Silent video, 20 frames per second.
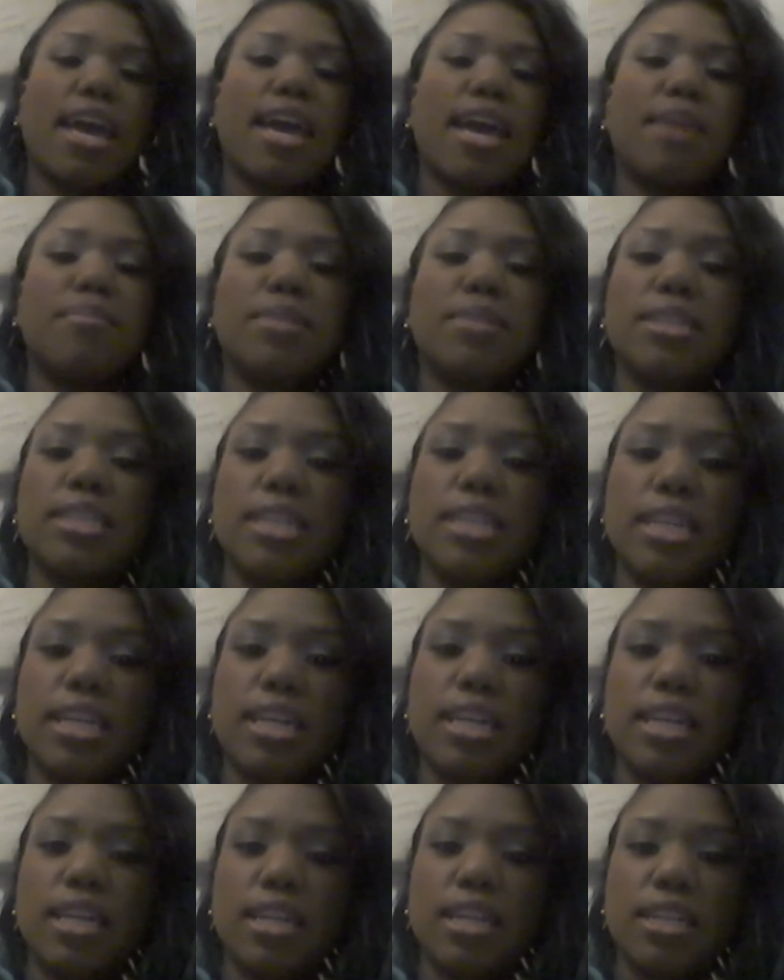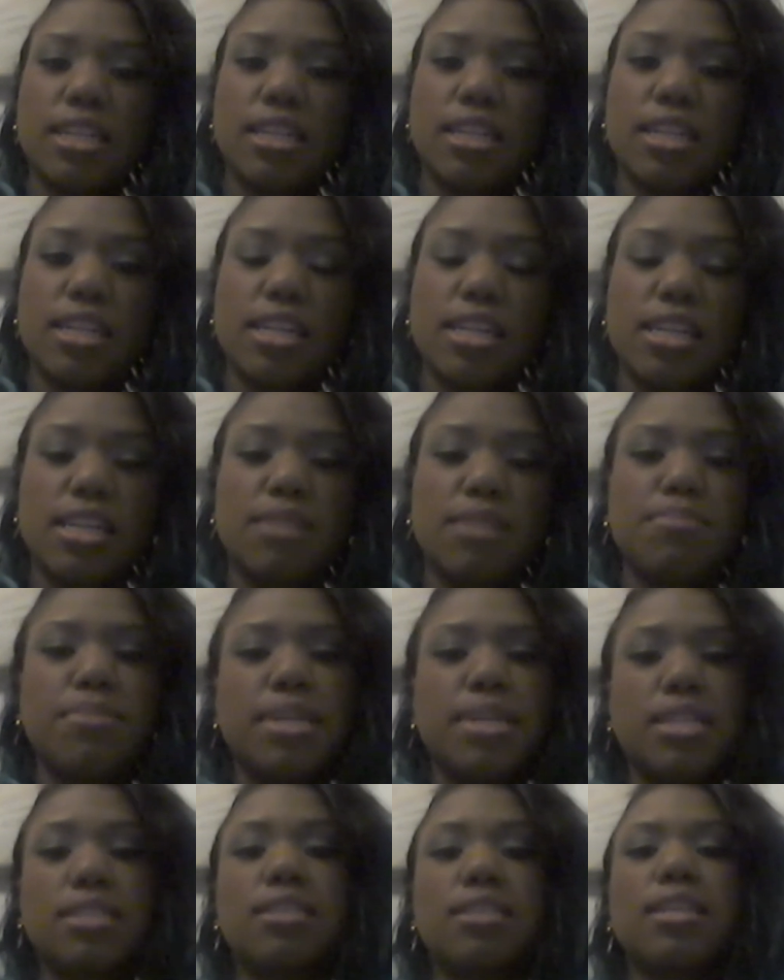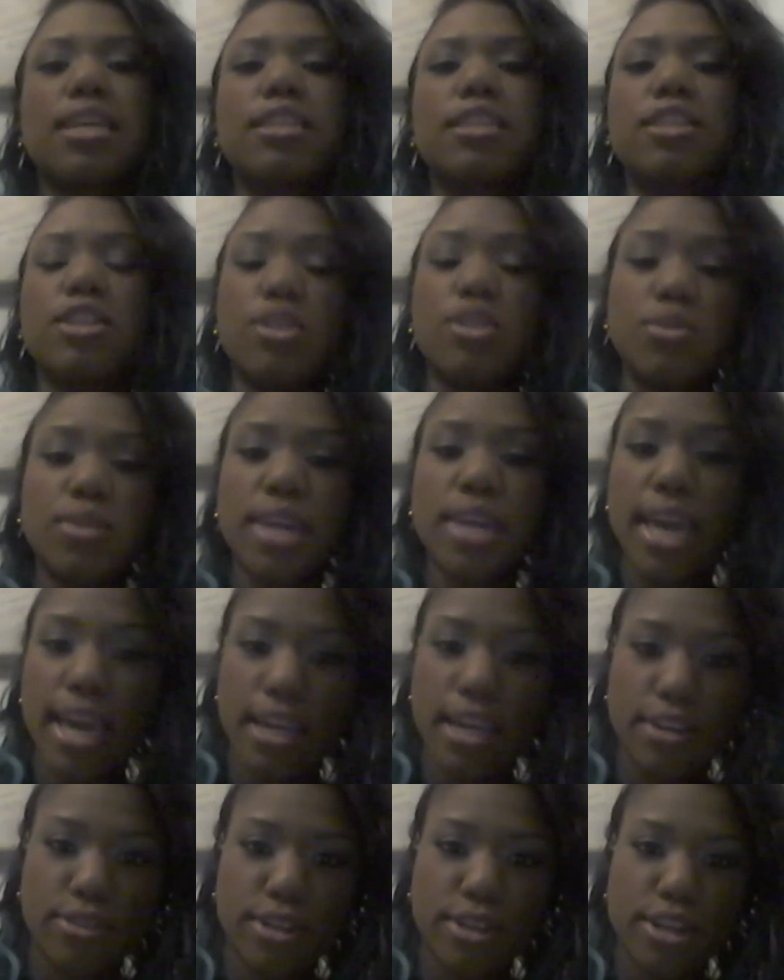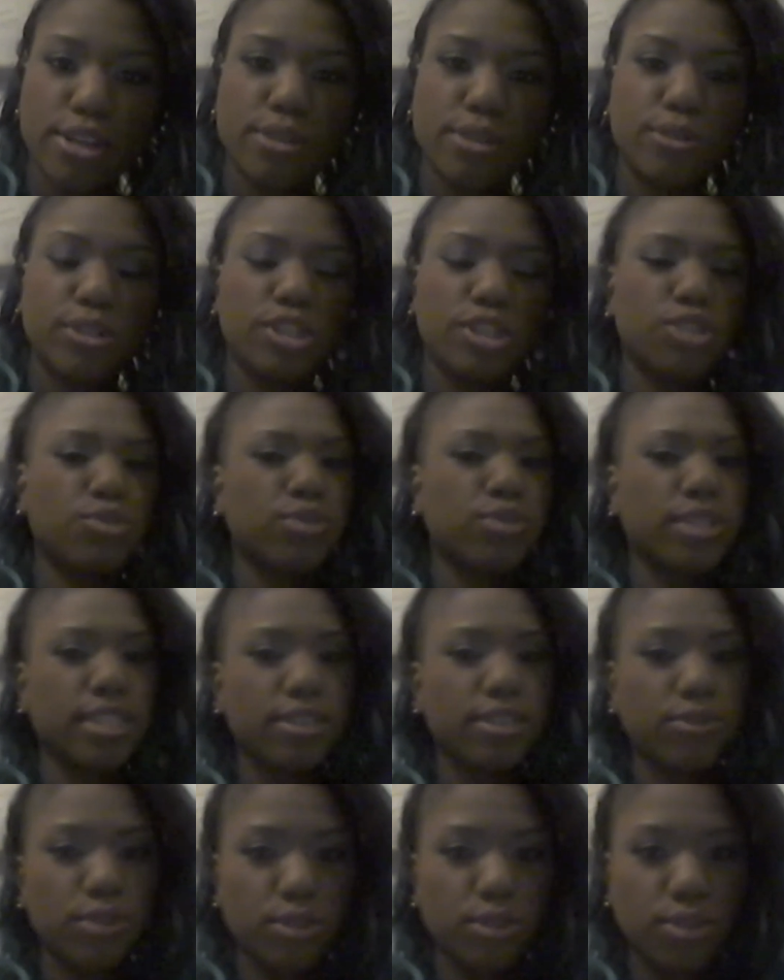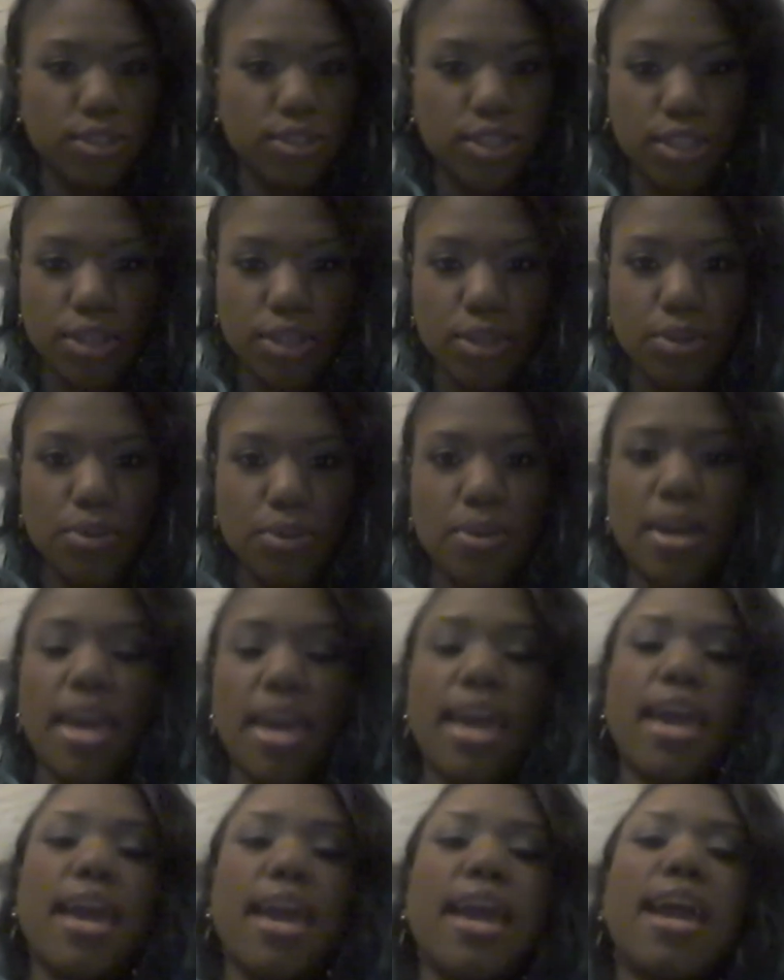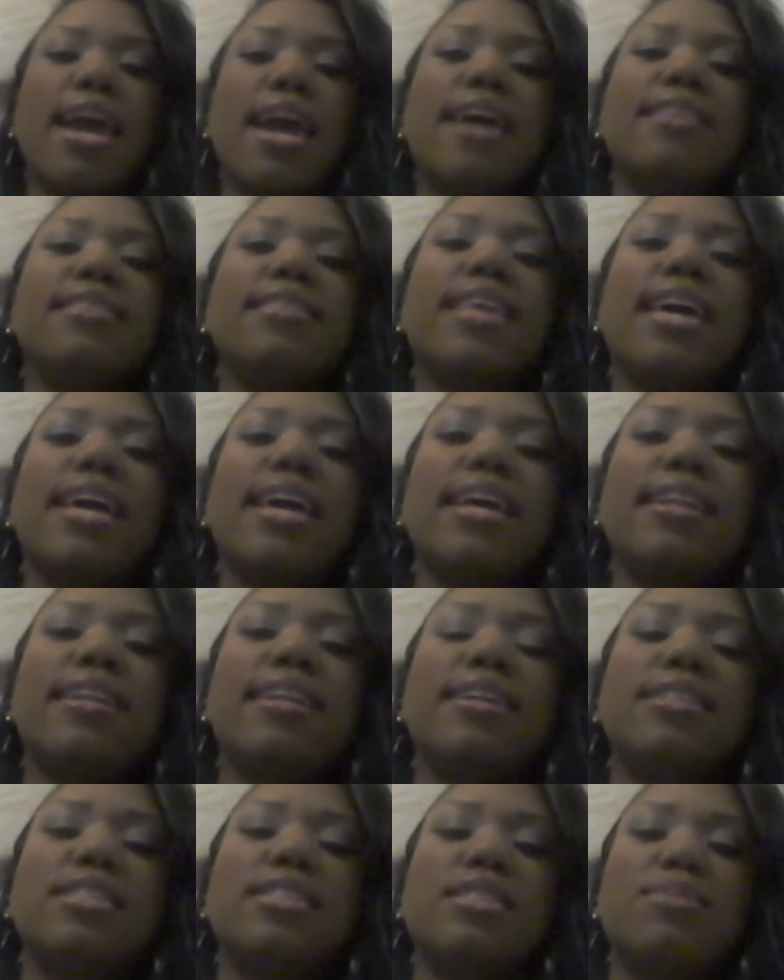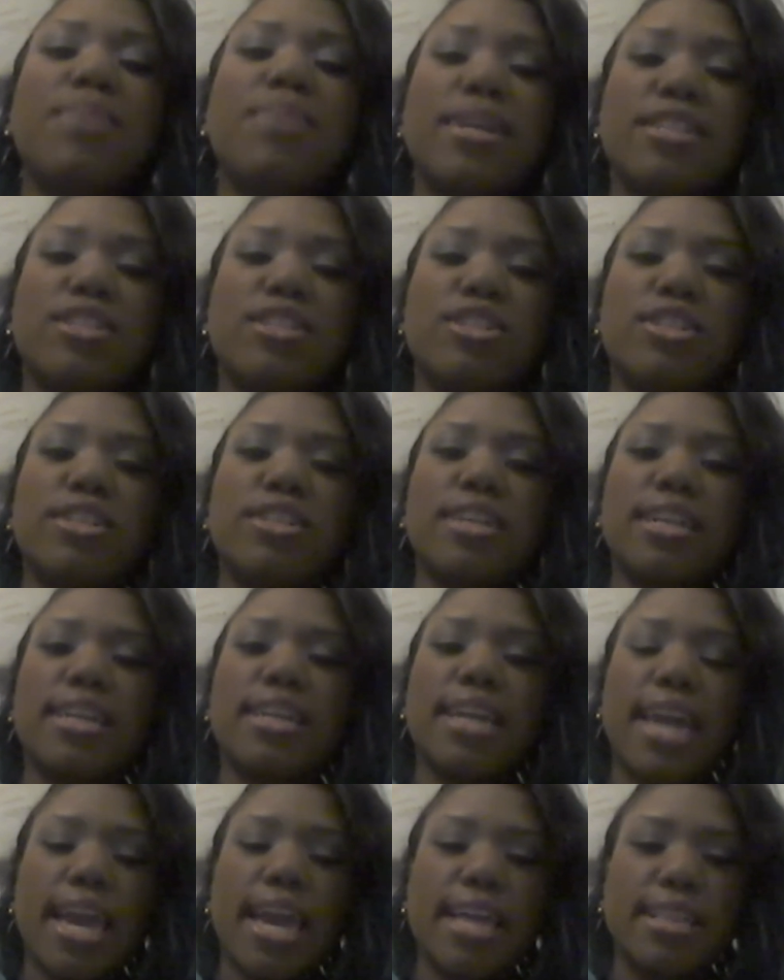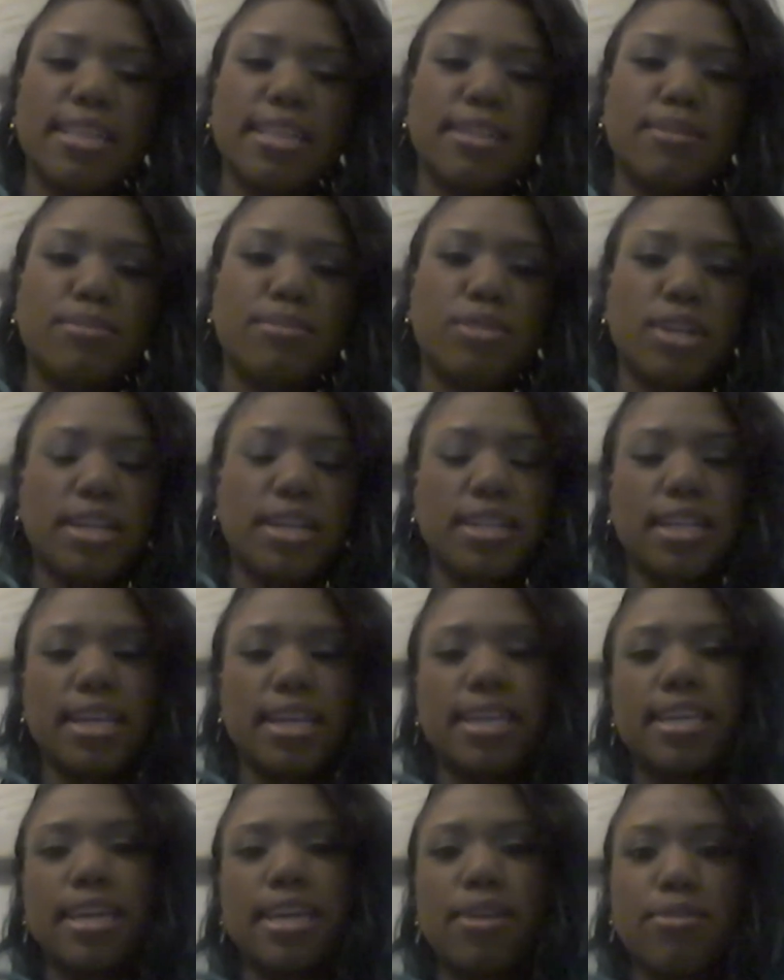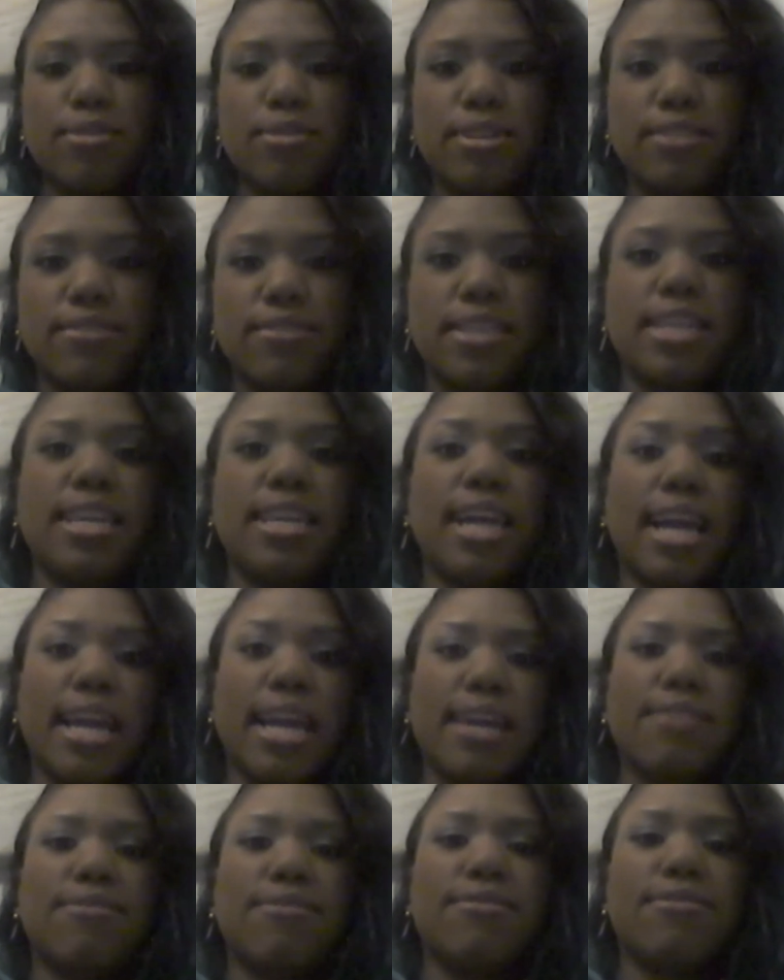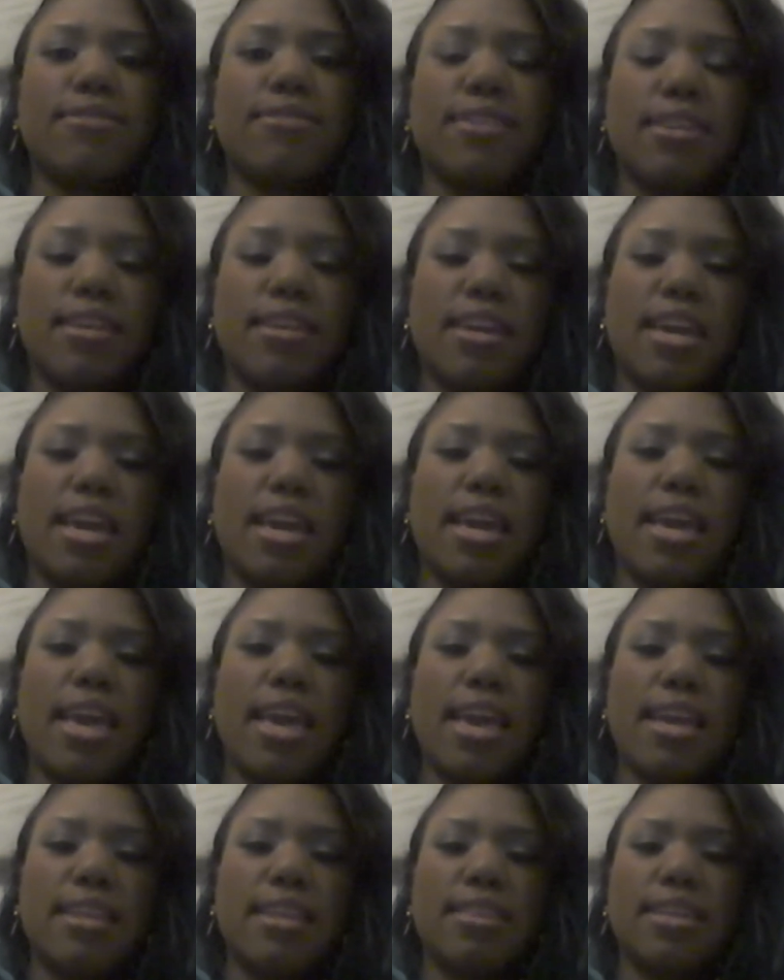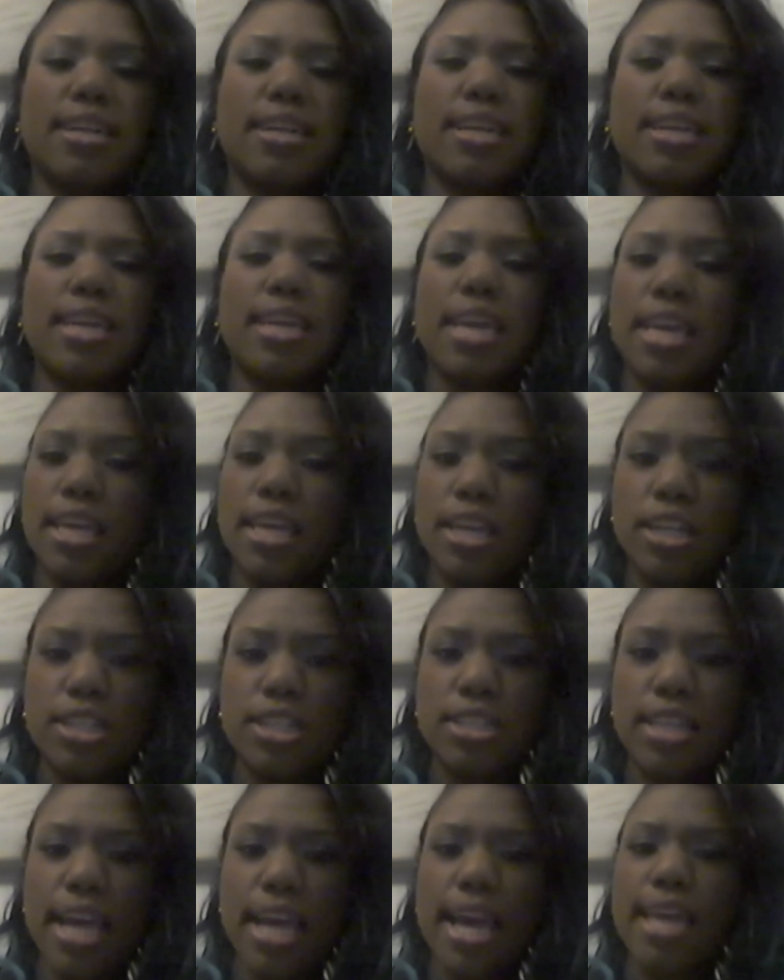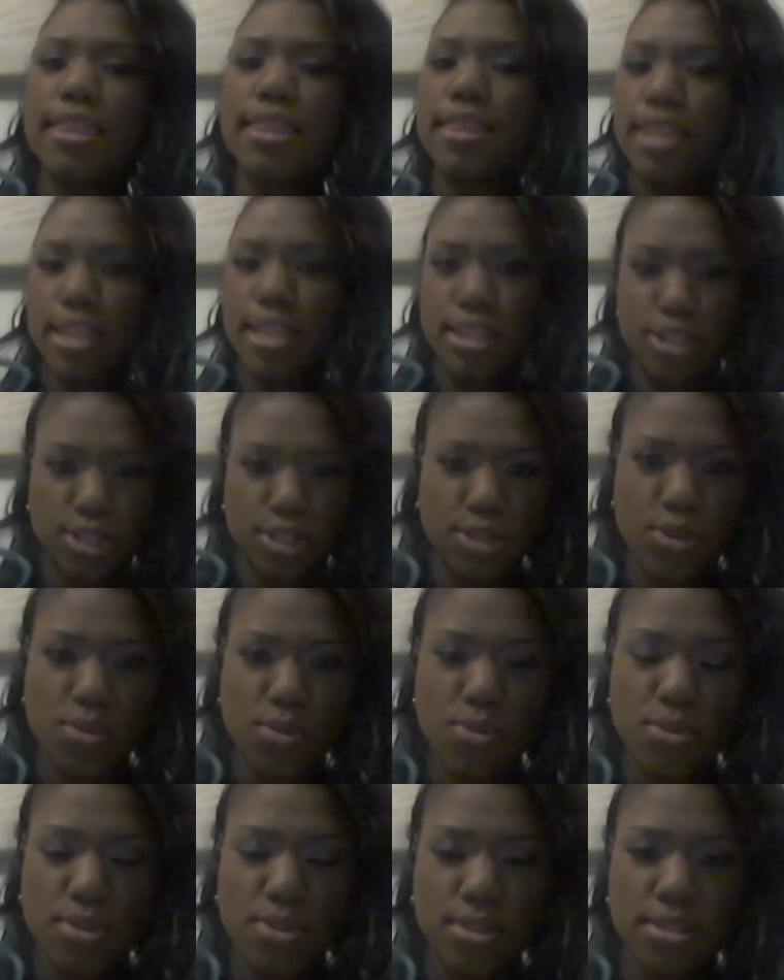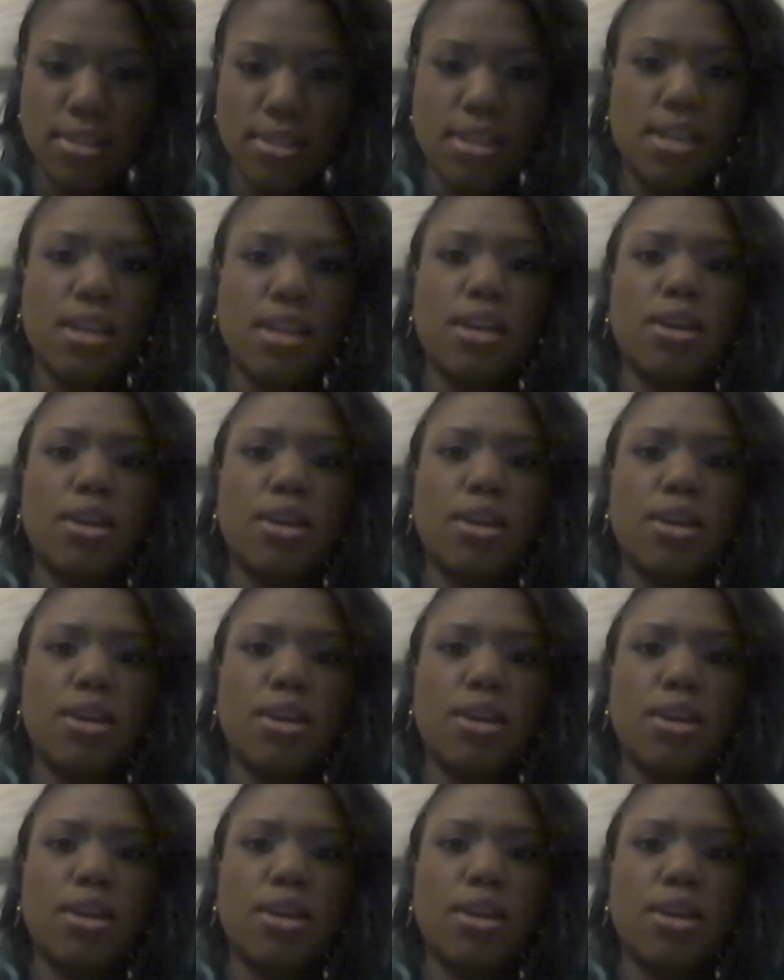Emily meets, like, the new caterer who she's really rude to, and then Spencer and Caleb try to, like, get rid of the knife in the kiln at their school,